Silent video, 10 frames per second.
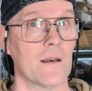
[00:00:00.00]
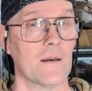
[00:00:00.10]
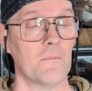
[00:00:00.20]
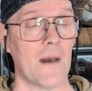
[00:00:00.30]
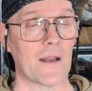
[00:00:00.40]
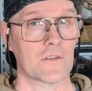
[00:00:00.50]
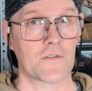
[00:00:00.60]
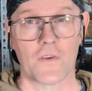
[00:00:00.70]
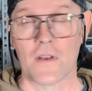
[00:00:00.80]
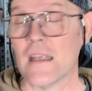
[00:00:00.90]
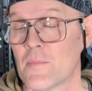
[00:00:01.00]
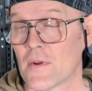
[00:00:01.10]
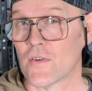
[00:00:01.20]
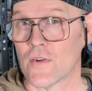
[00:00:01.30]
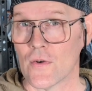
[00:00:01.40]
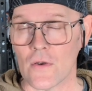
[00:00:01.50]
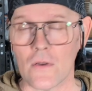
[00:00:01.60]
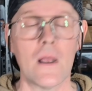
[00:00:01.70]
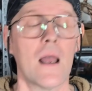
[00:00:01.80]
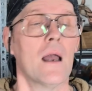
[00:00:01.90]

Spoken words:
the models for Eep and Doodle.